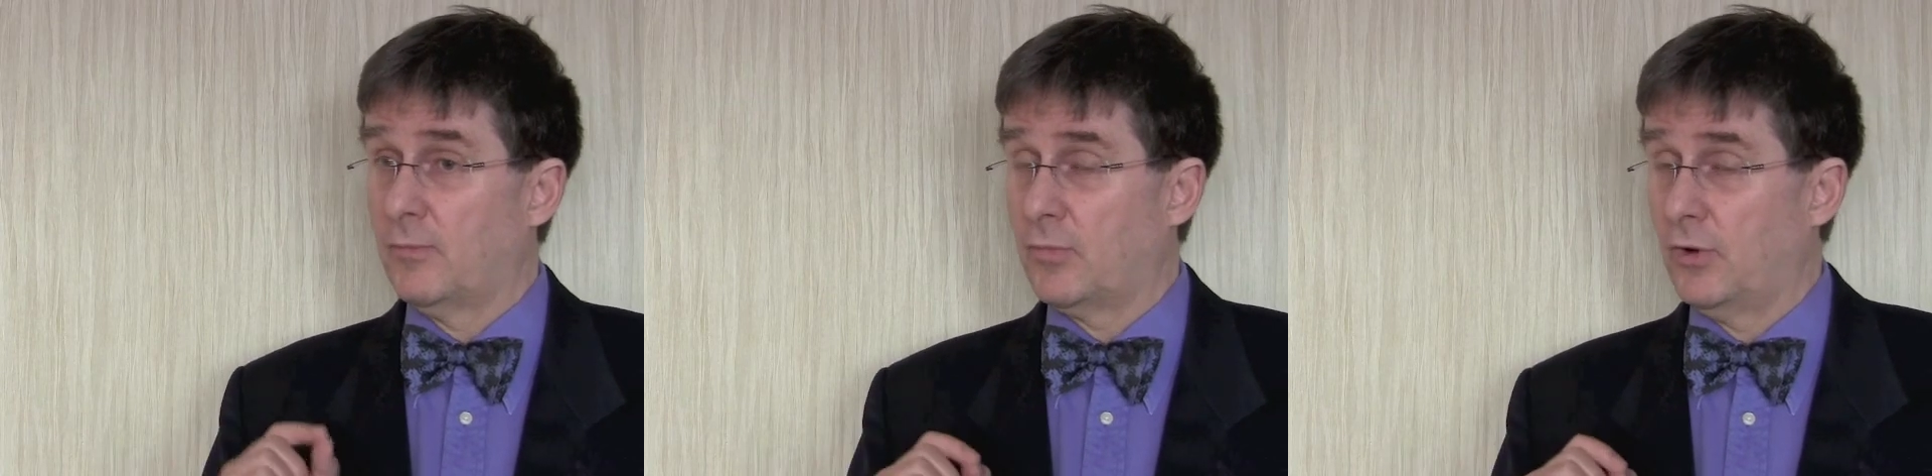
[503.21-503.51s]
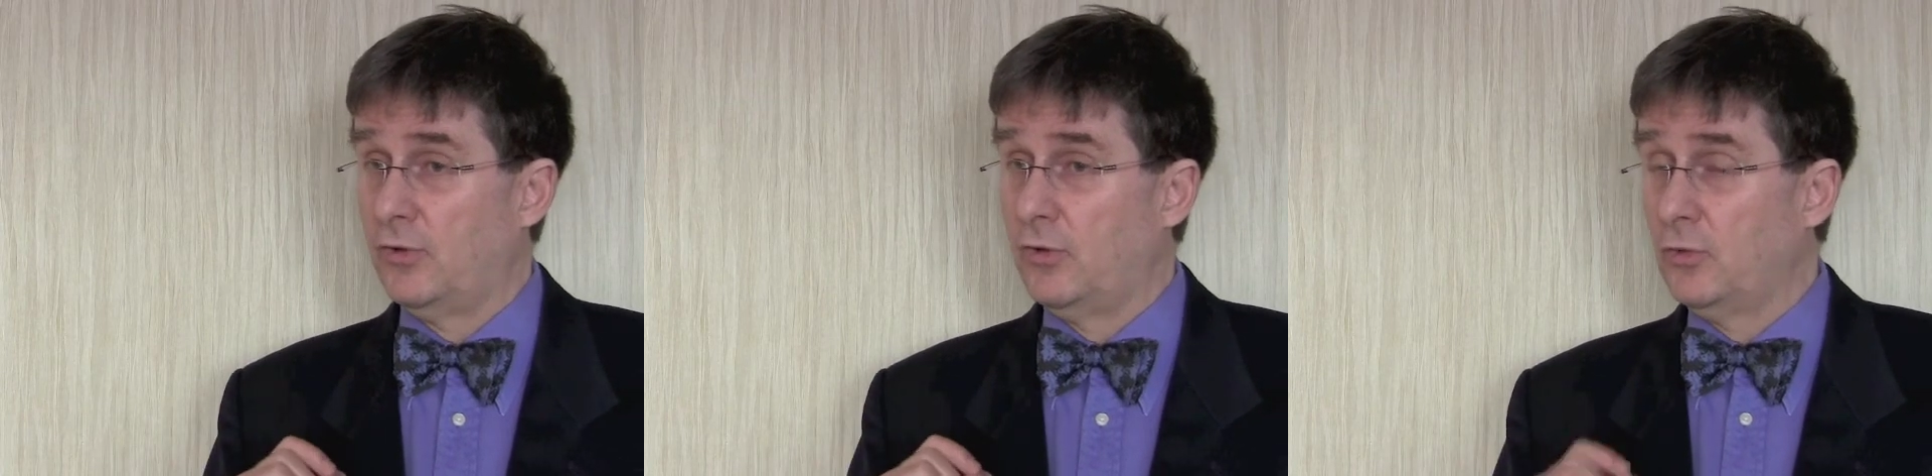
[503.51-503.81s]

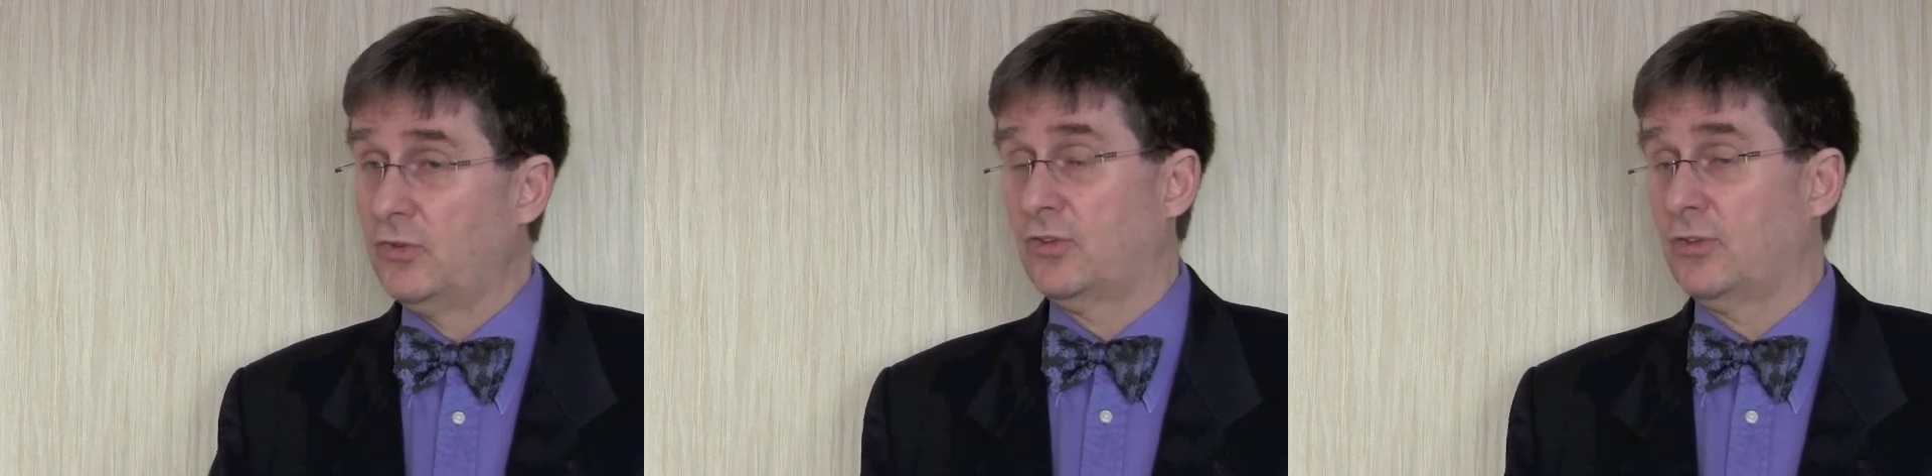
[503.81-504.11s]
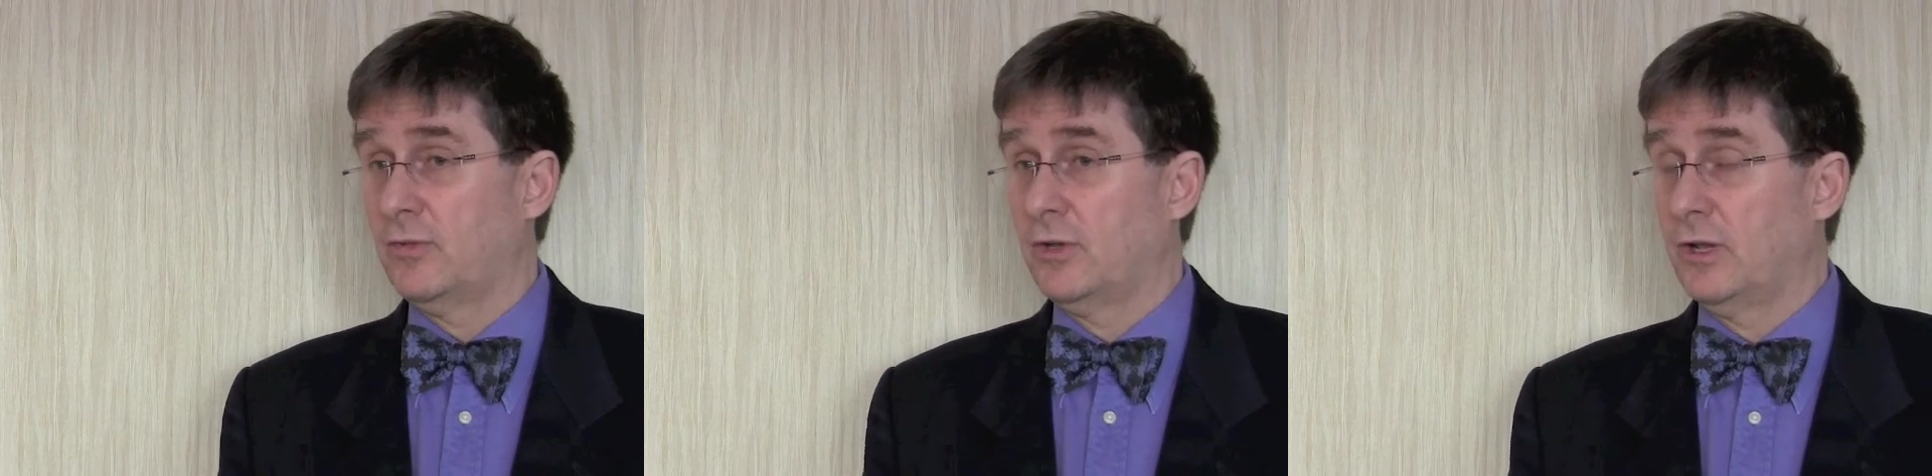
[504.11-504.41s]
producers
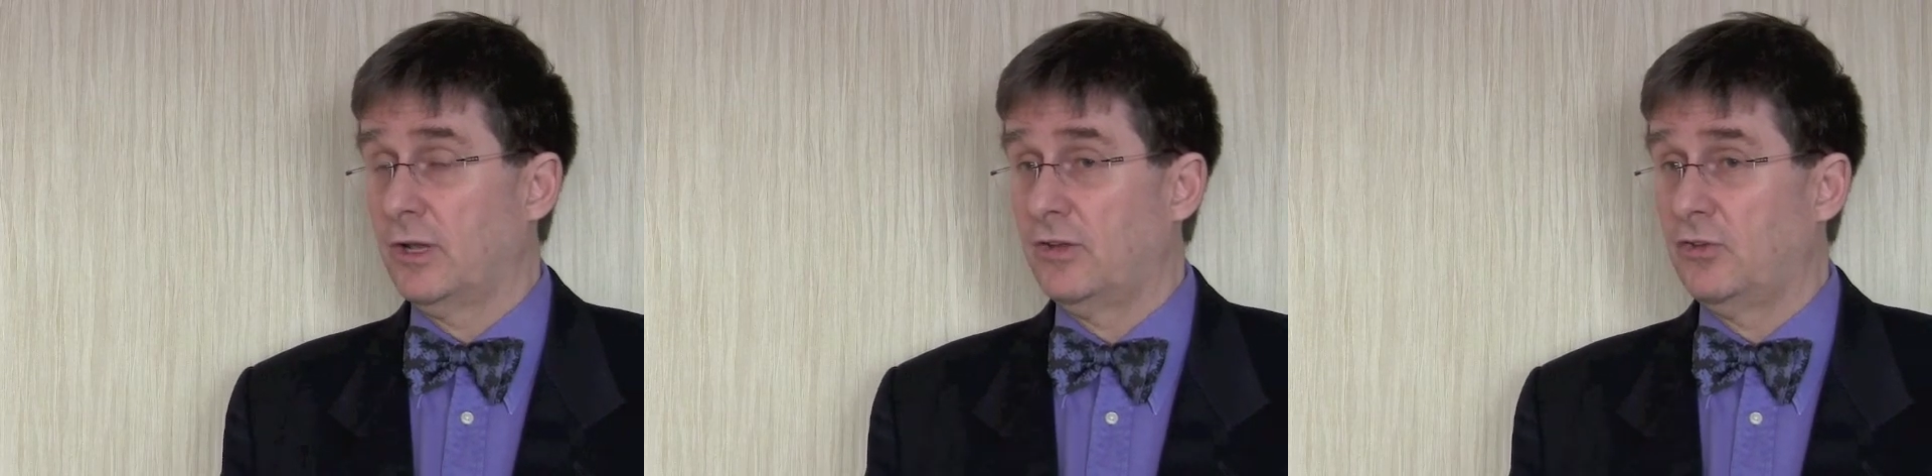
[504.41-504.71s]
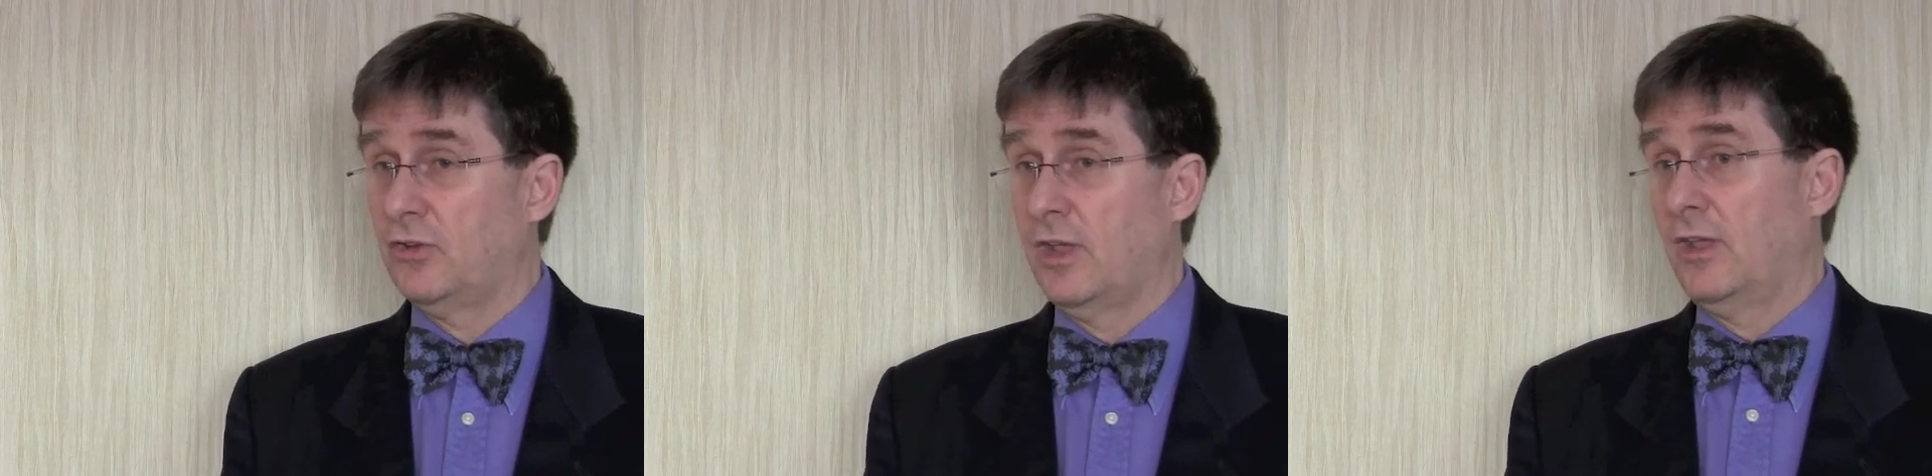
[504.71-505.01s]
of the
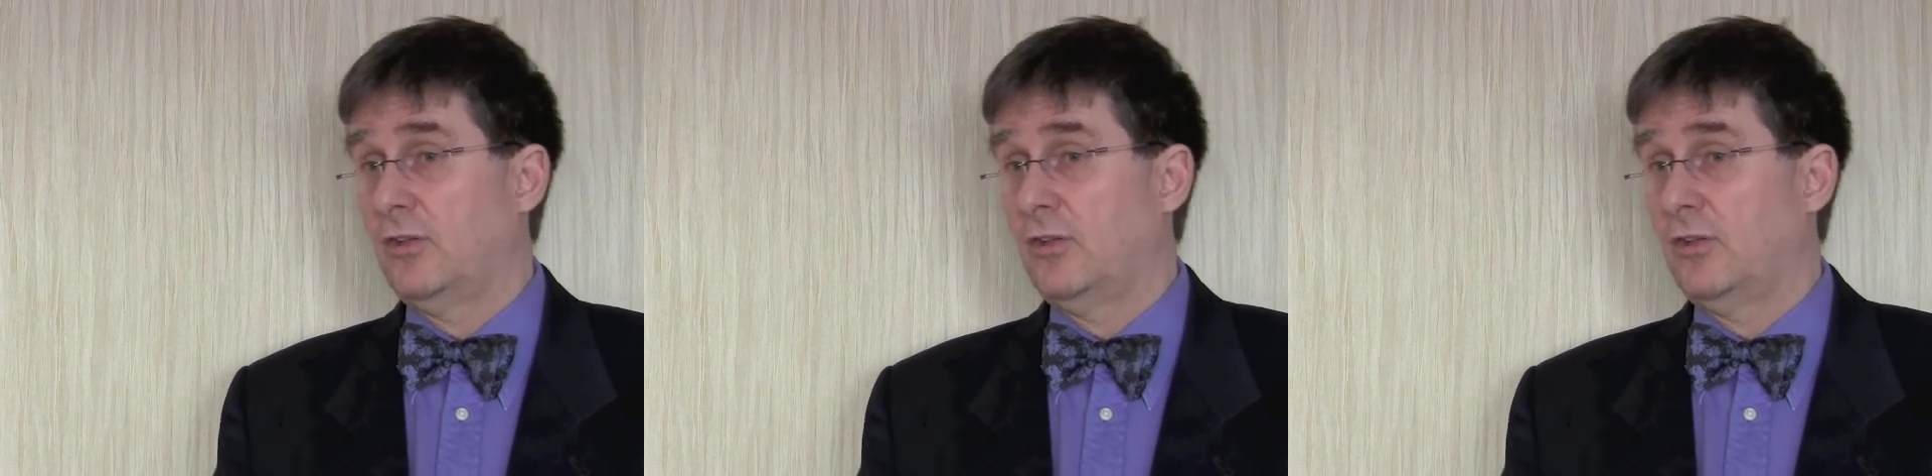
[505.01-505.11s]
knowledge